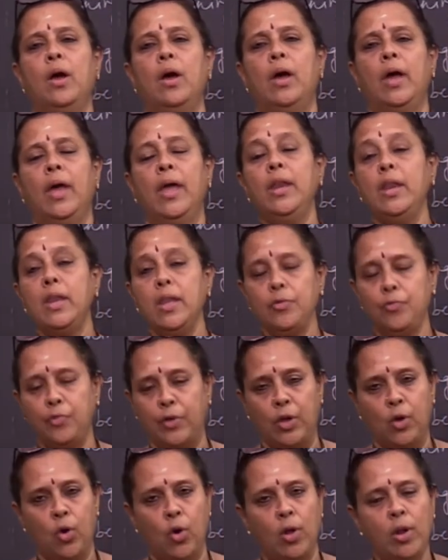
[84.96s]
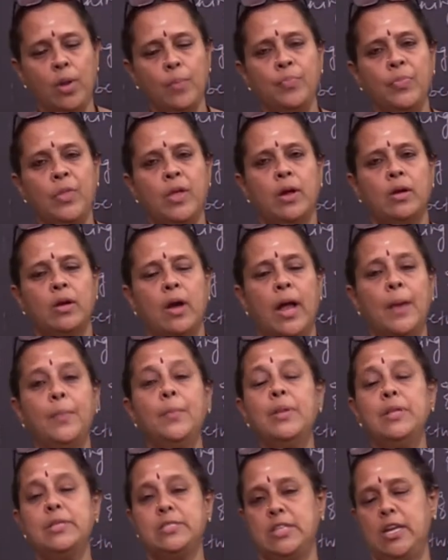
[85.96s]
Henry Fayol,
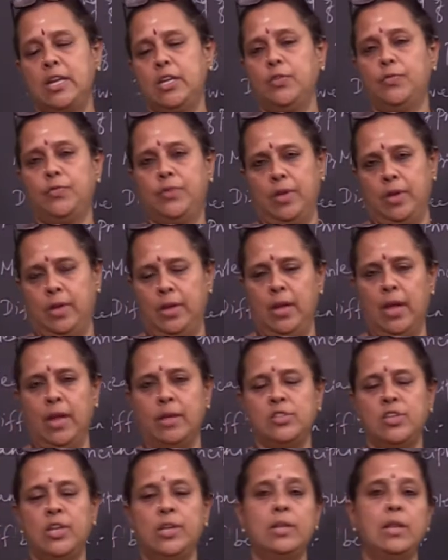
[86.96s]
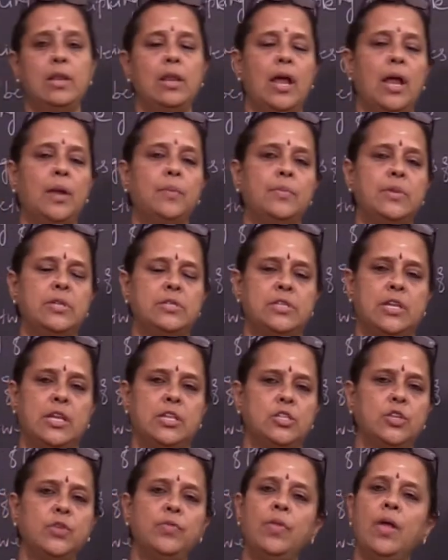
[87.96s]
administrative theory, general
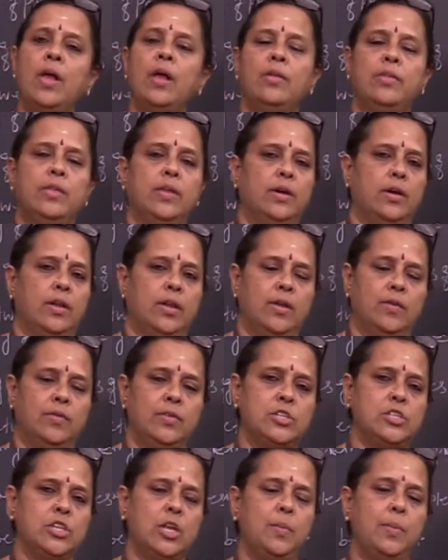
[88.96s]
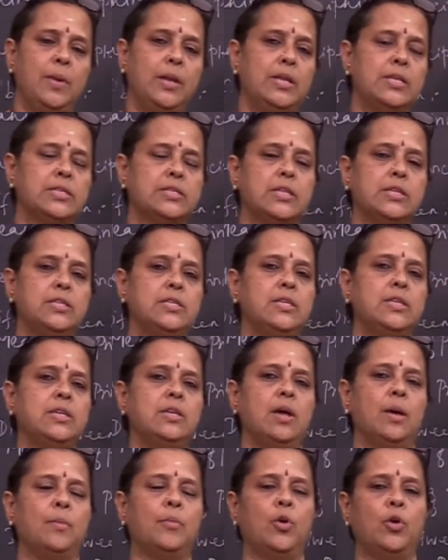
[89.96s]
administrative theory. We shall be discussing
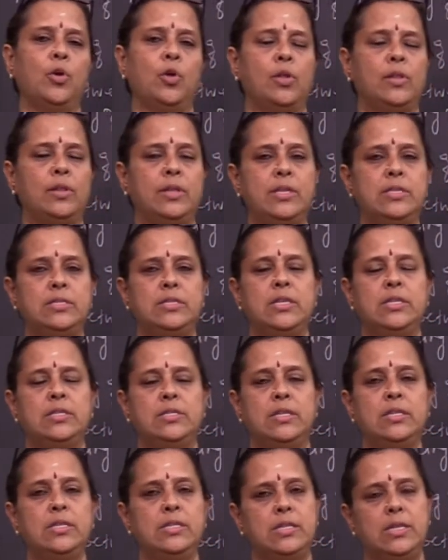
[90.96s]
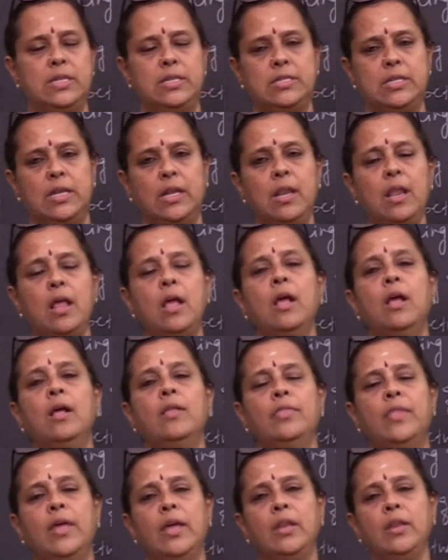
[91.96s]
about all these things in detail.
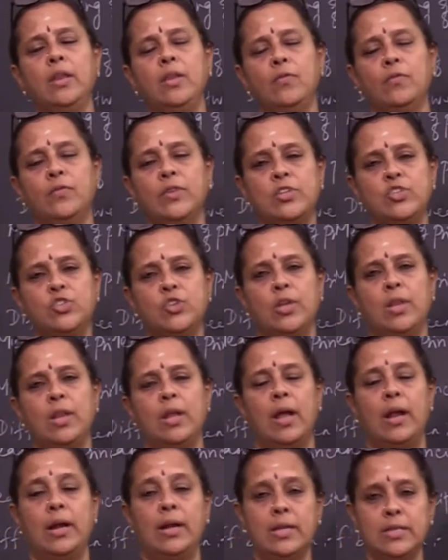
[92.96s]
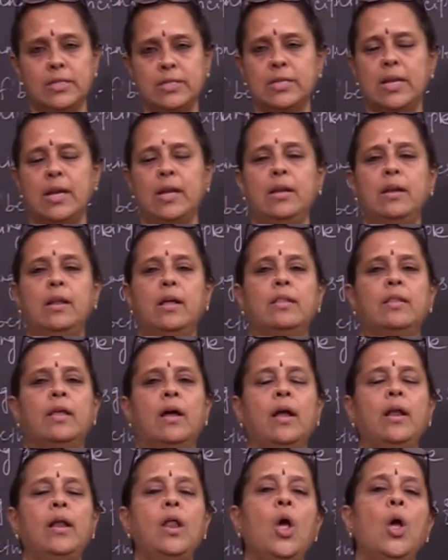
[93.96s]
Then we shall understand
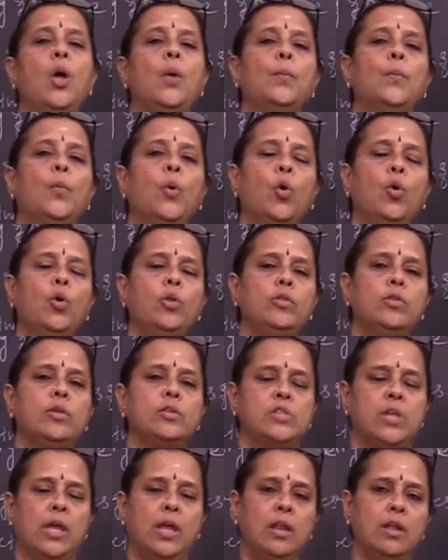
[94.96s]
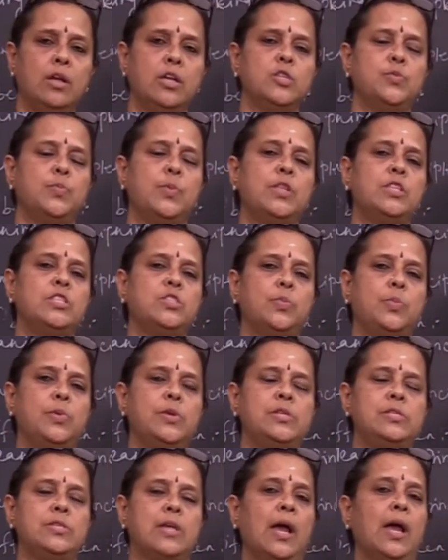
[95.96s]
that both Taylor's
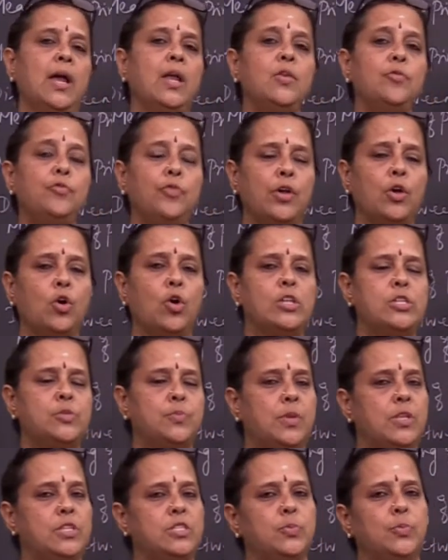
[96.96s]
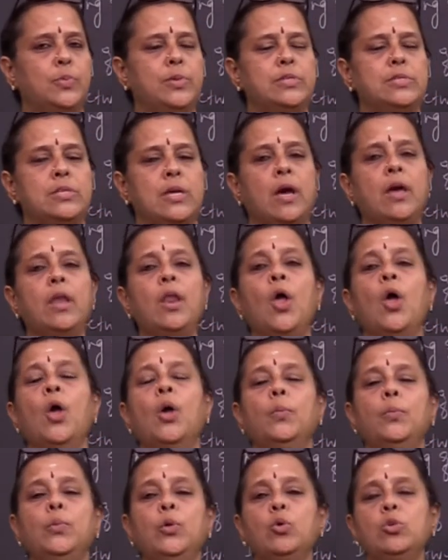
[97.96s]
principles and Fayol's principles are
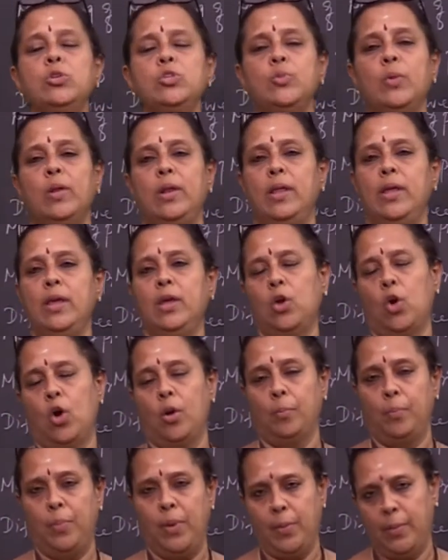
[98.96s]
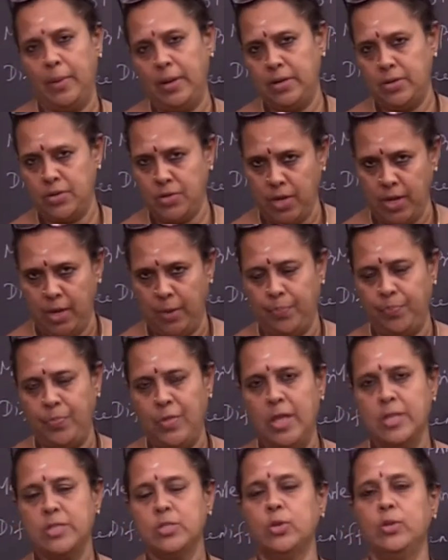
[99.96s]
mutually complementary.
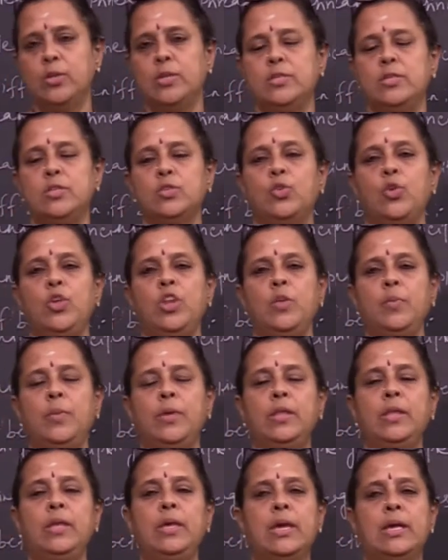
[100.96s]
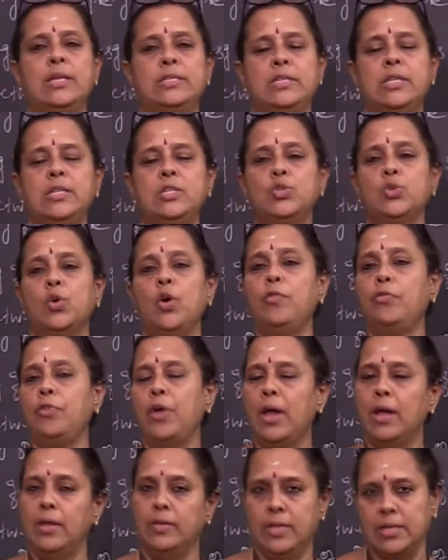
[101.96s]
So this is going to be the essence of
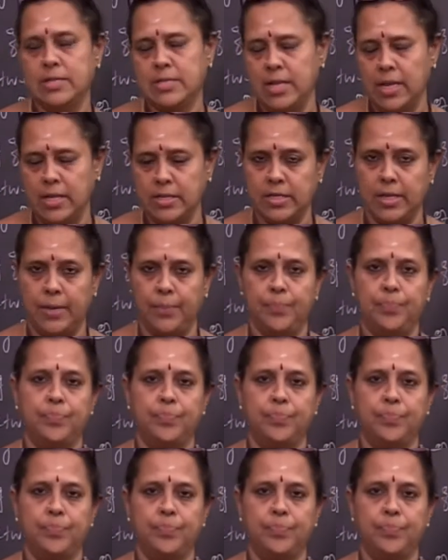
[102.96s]
this lesson.